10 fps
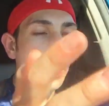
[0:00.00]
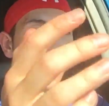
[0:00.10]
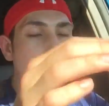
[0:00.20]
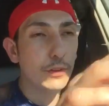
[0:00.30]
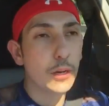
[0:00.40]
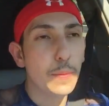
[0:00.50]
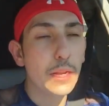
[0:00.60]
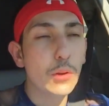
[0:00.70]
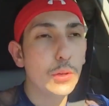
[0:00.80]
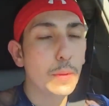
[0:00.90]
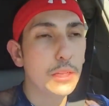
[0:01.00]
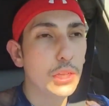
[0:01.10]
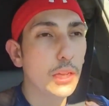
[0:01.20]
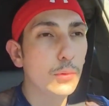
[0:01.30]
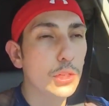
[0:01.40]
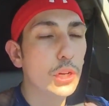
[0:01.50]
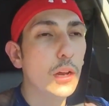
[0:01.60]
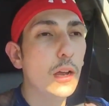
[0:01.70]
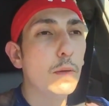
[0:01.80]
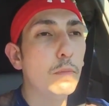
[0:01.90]
So I didn't have a tomato in my sandwich.
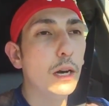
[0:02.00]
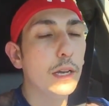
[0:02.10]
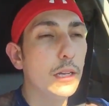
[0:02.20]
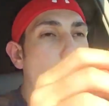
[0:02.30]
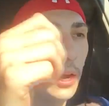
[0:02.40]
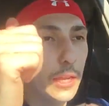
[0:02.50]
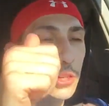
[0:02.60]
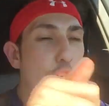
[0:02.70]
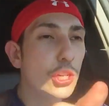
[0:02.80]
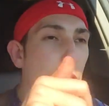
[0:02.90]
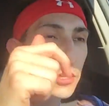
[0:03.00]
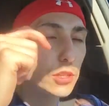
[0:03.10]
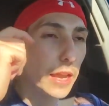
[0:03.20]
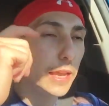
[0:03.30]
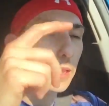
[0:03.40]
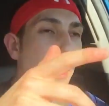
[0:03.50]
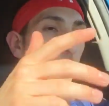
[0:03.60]
But, you know, I had cheese, I had